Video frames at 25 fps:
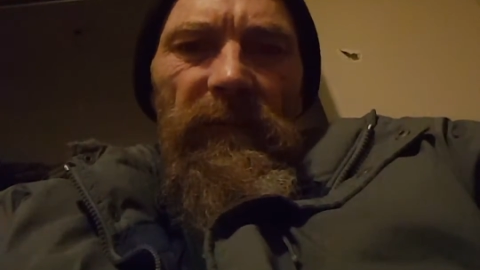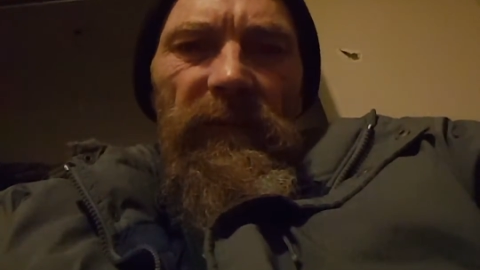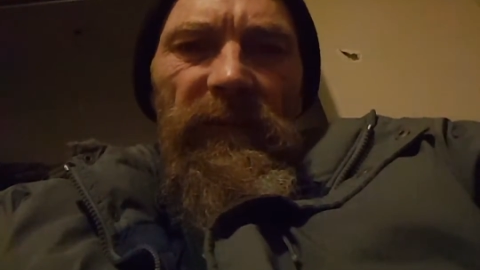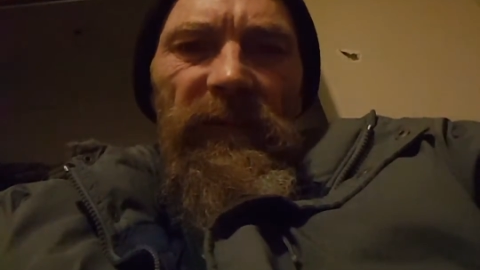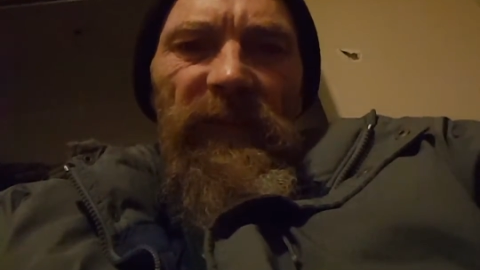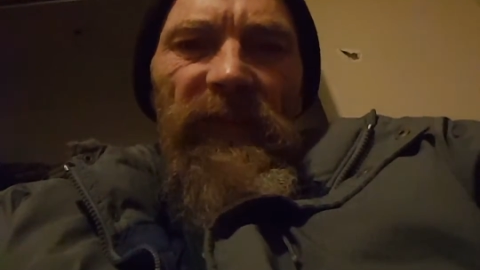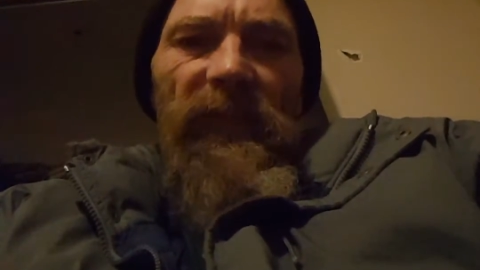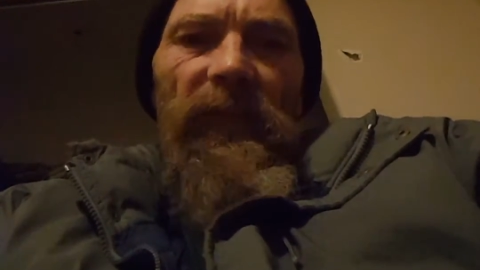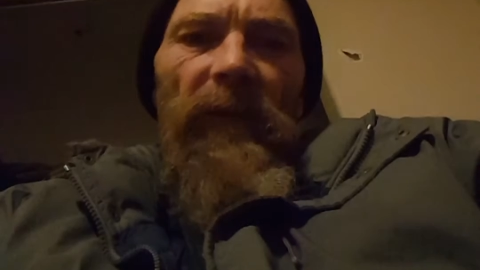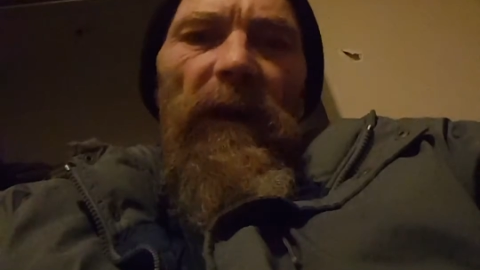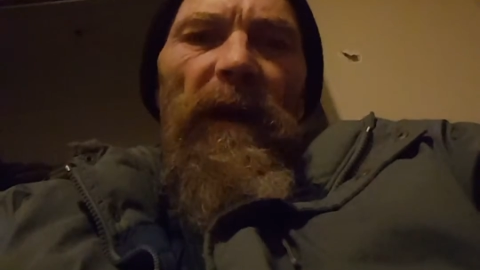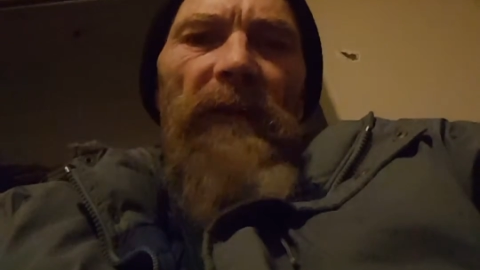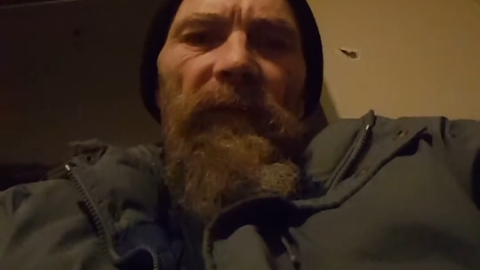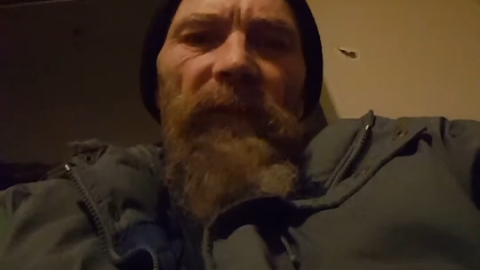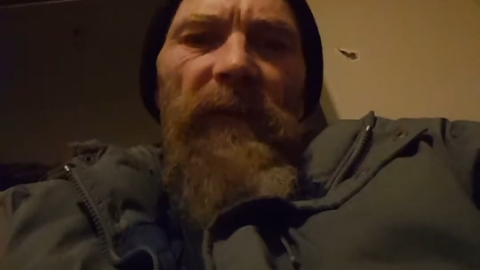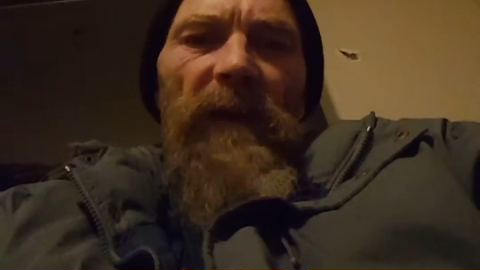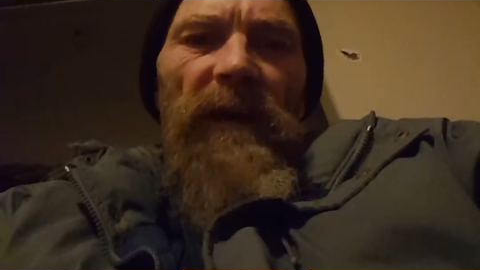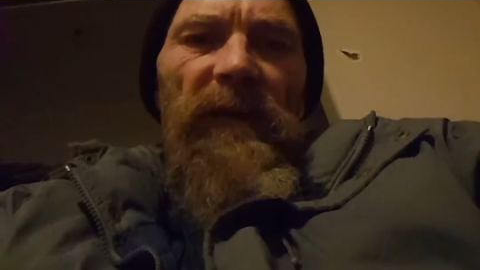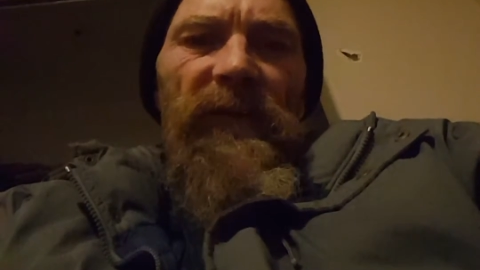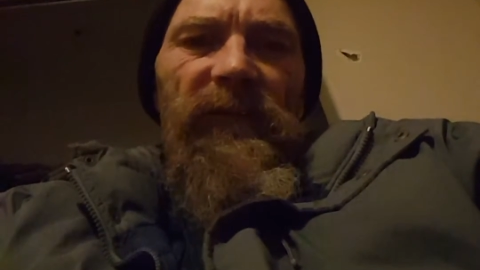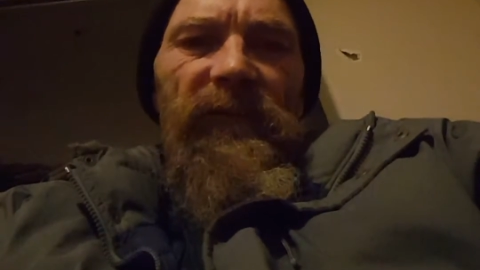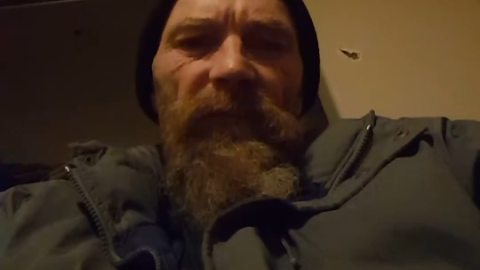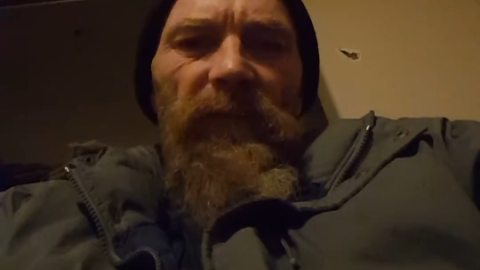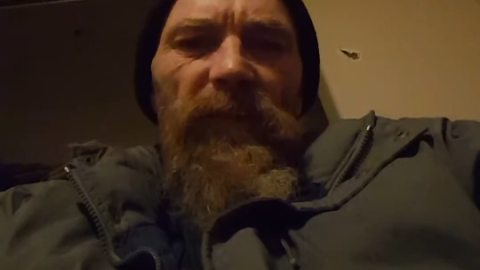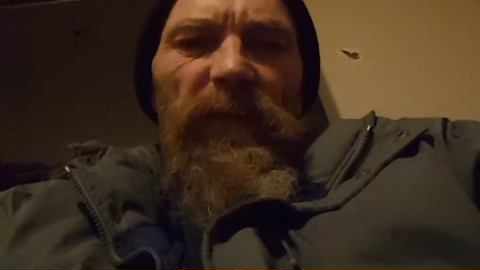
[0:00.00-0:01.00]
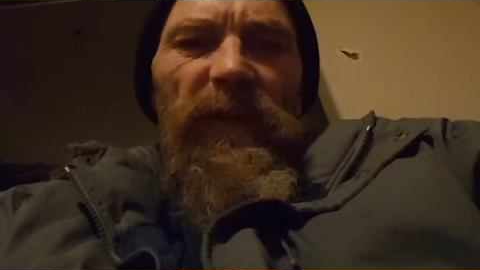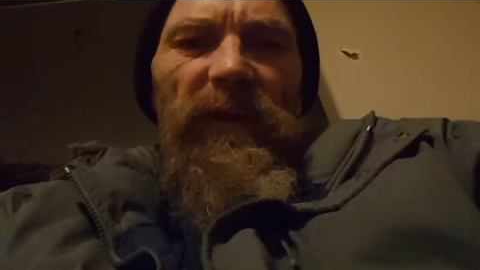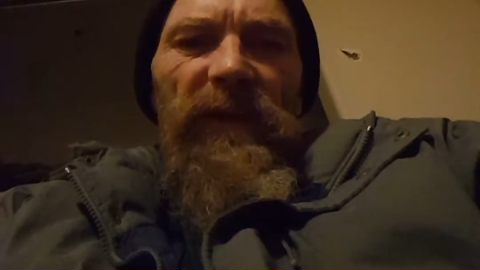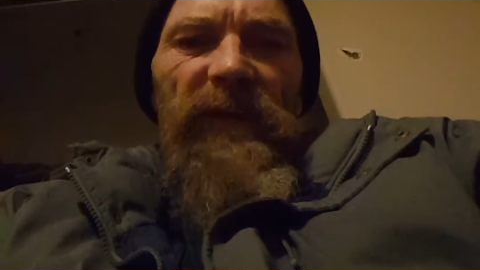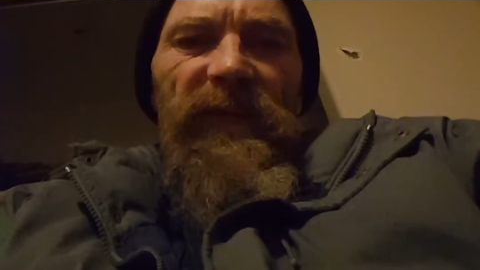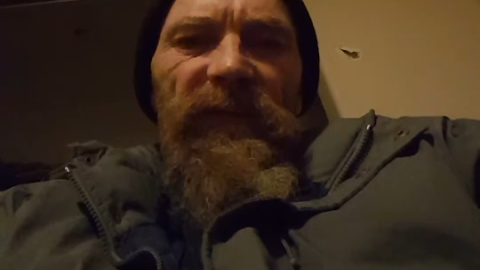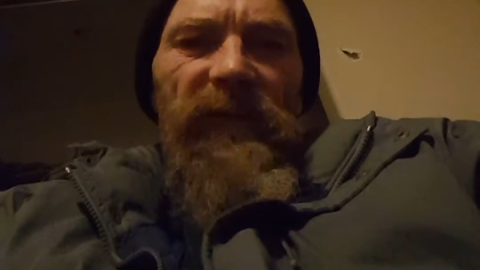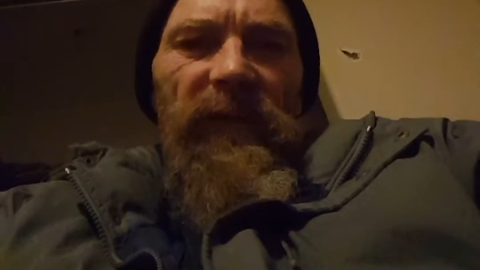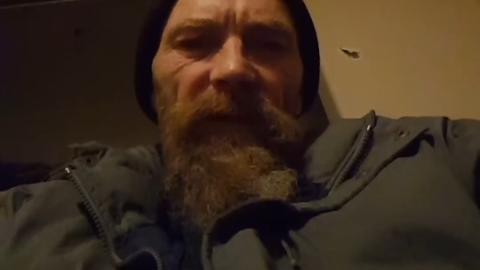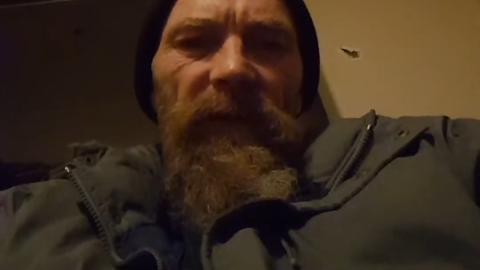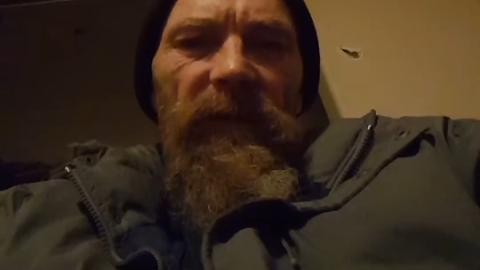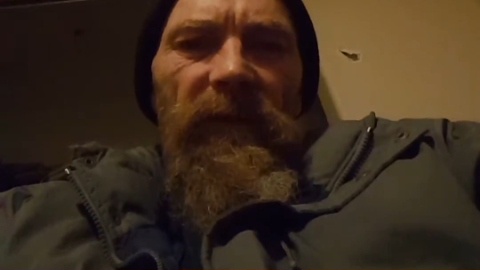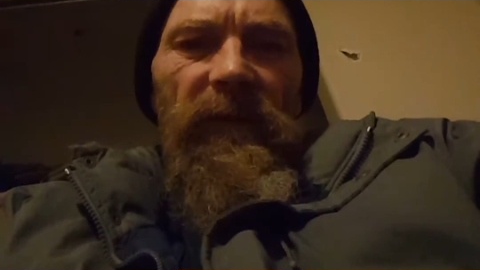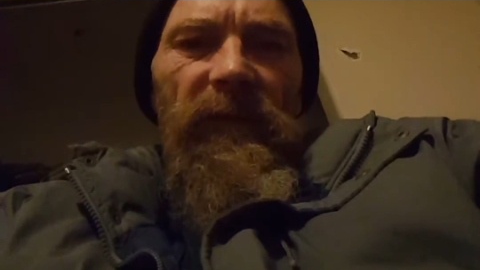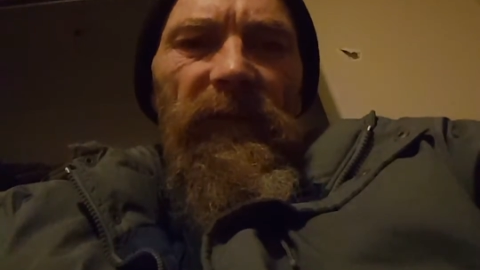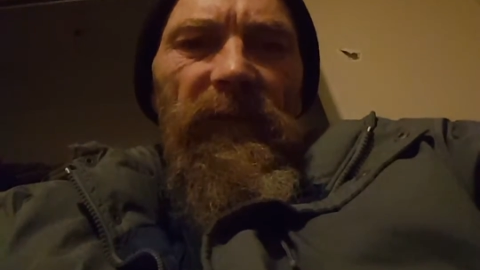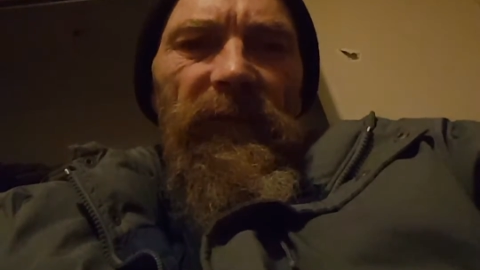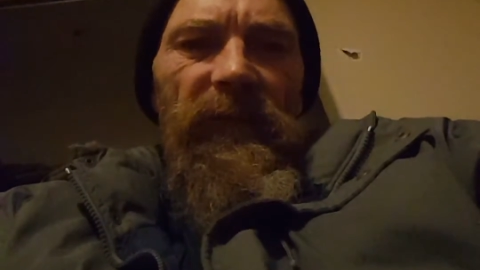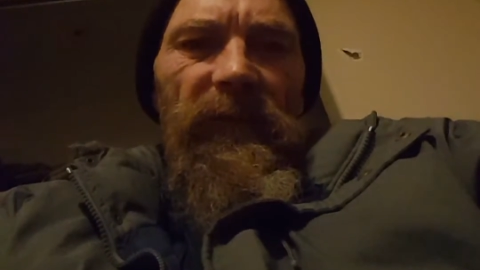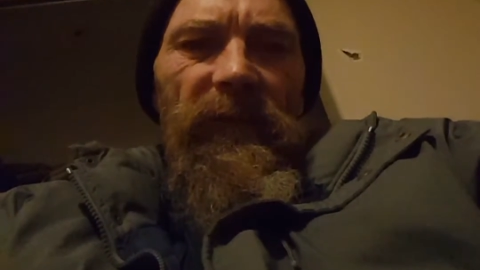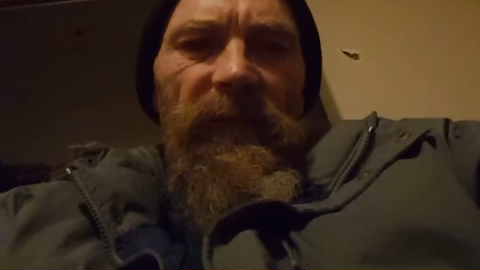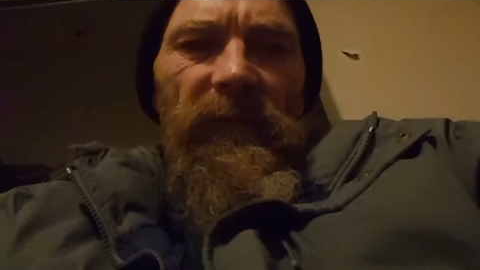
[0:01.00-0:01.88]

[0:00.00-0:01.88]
It's 5,000 plus years.